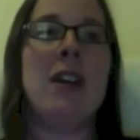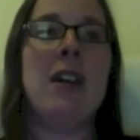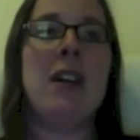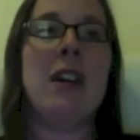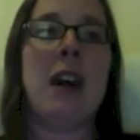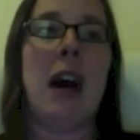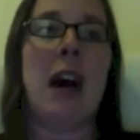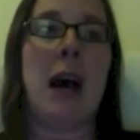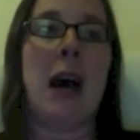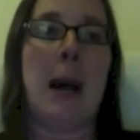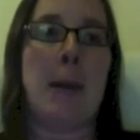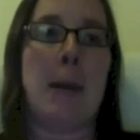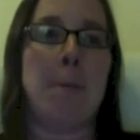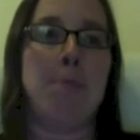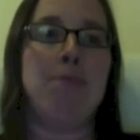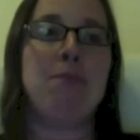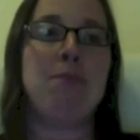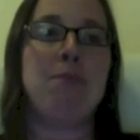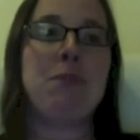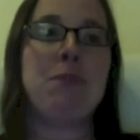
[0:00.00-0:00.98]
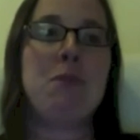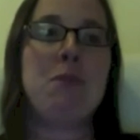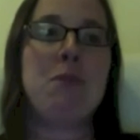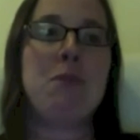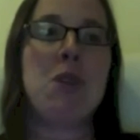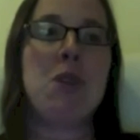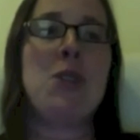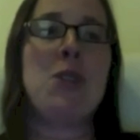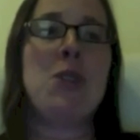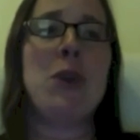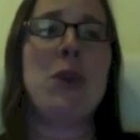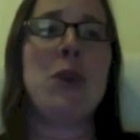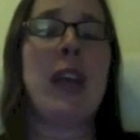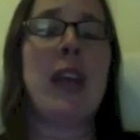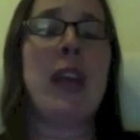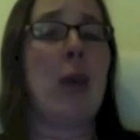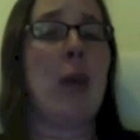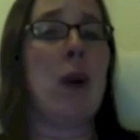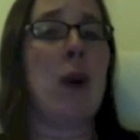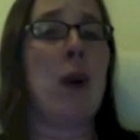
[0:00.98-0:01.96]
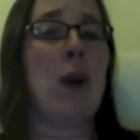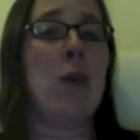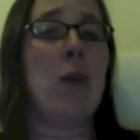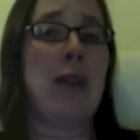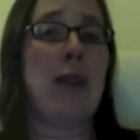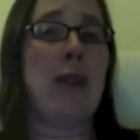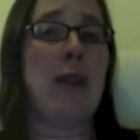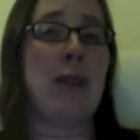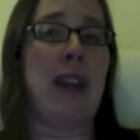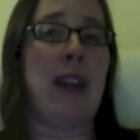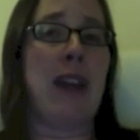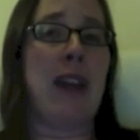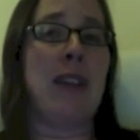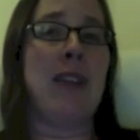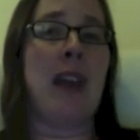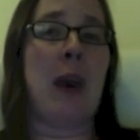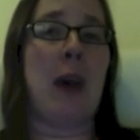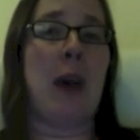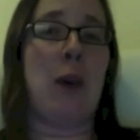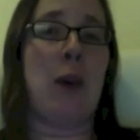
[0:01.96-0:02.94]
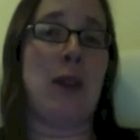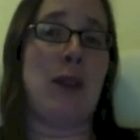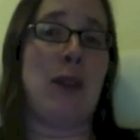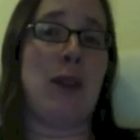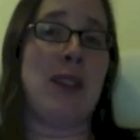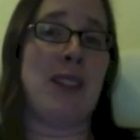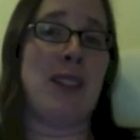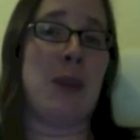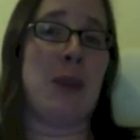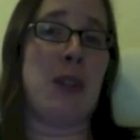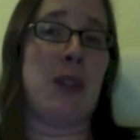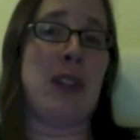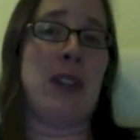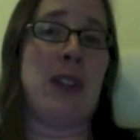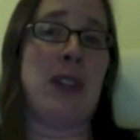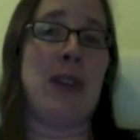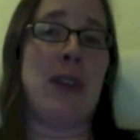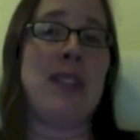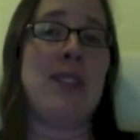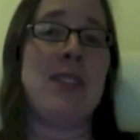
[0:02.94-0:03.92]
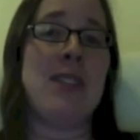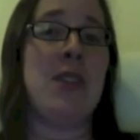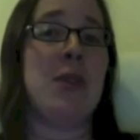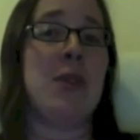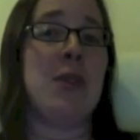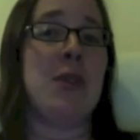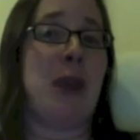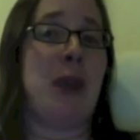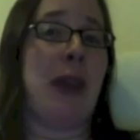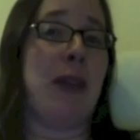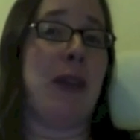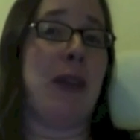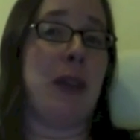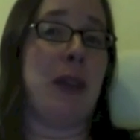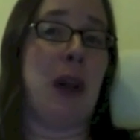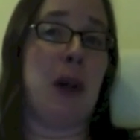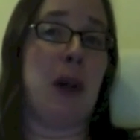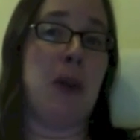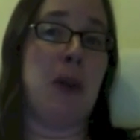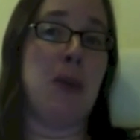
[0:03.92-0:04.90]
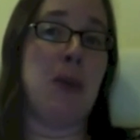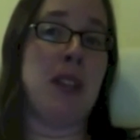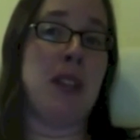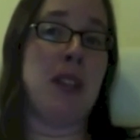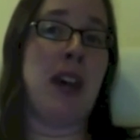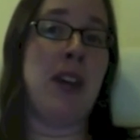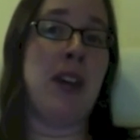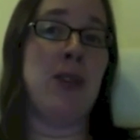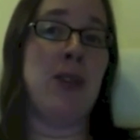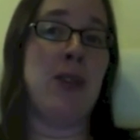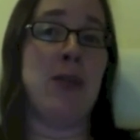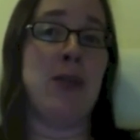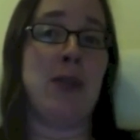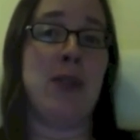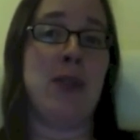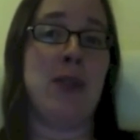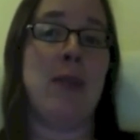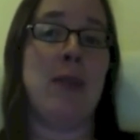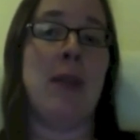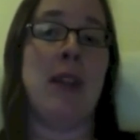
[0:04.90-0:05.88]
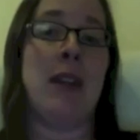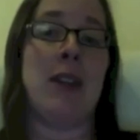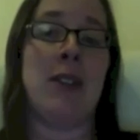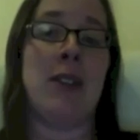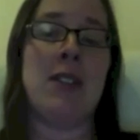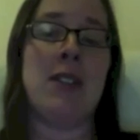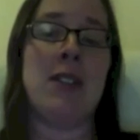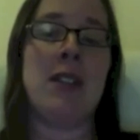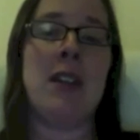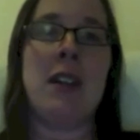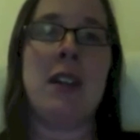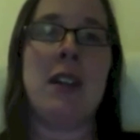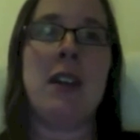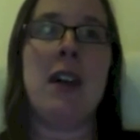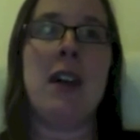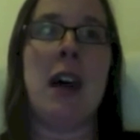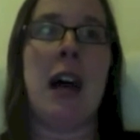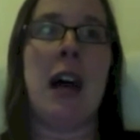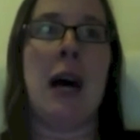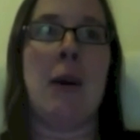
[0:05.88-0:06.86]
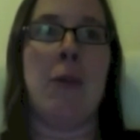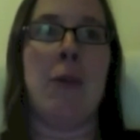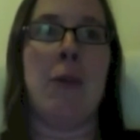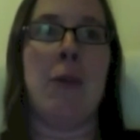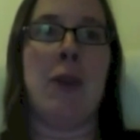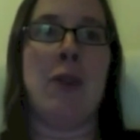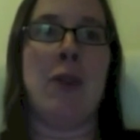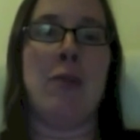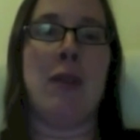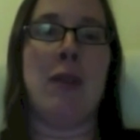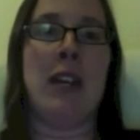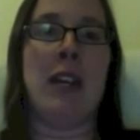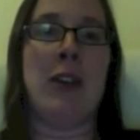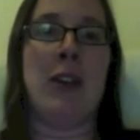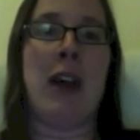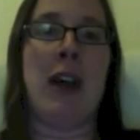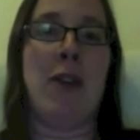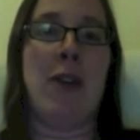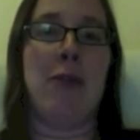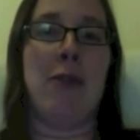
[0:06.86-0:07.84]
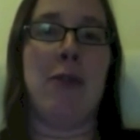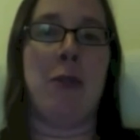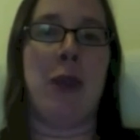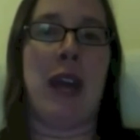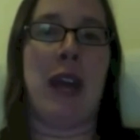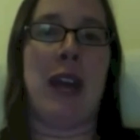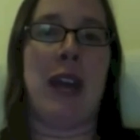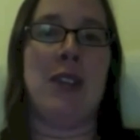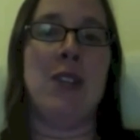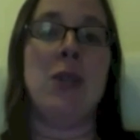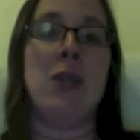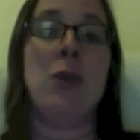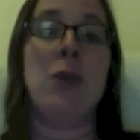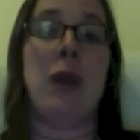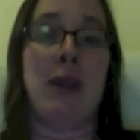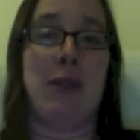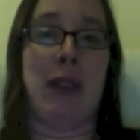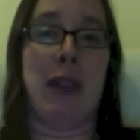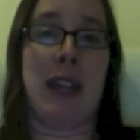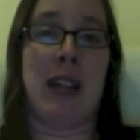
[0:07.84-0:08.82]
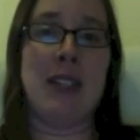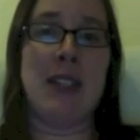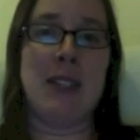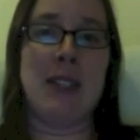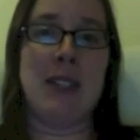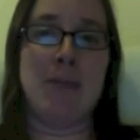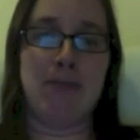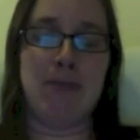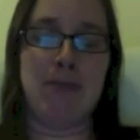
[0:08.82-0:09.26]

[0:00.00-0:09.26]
Um, so it only had one wavelength at one resolution, and the resolution was rather low. It was 150 meters. Um, with Mini RF, we had two wavelengths,